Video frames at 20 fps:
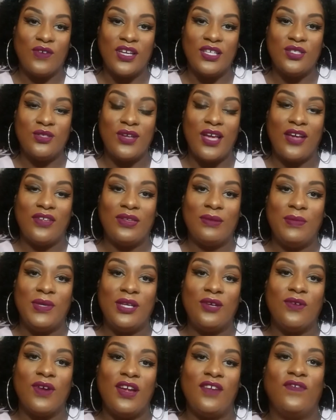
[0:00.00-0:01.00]
great, you have to
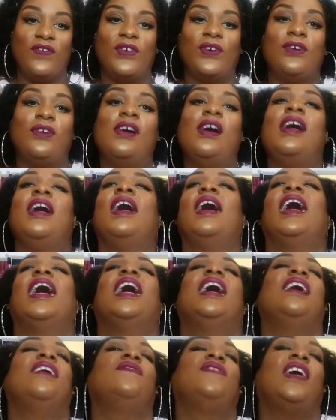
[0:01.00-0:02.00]
be grateful.
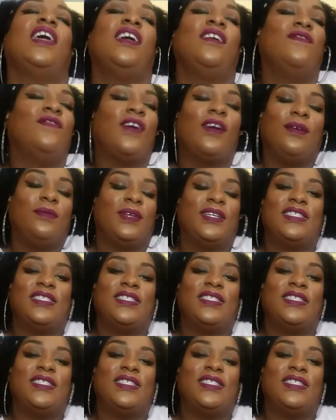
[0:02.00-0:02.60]
Have a very